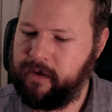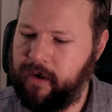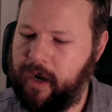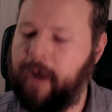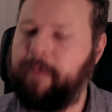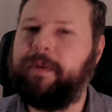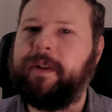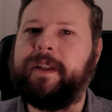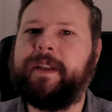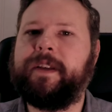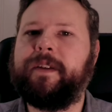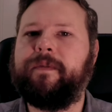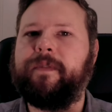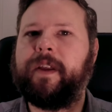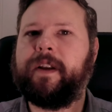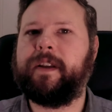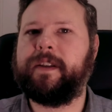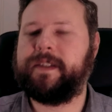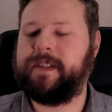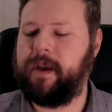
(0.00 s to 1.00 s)
I believe
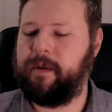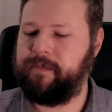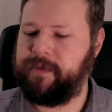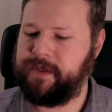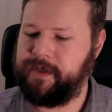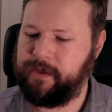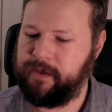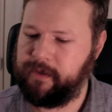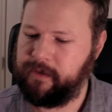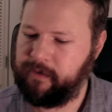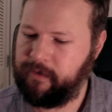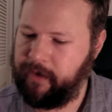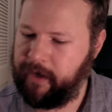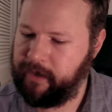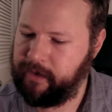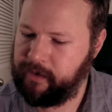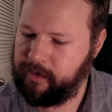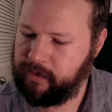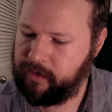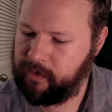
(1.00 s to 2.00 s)
that it's absurd,
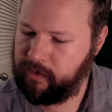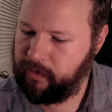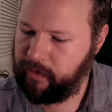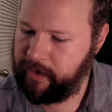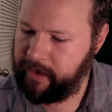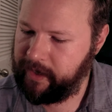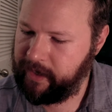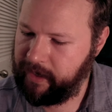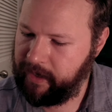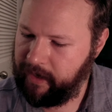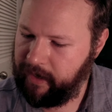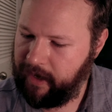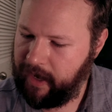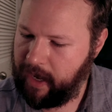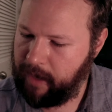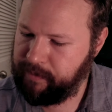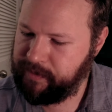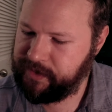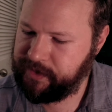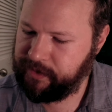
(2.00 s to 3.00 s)
credo quia
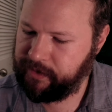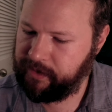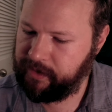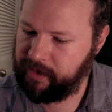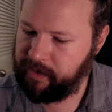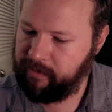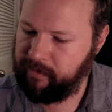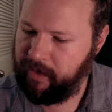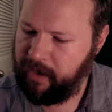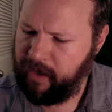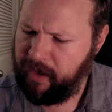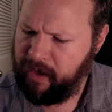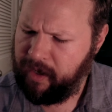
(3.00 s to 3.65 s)
absurdum,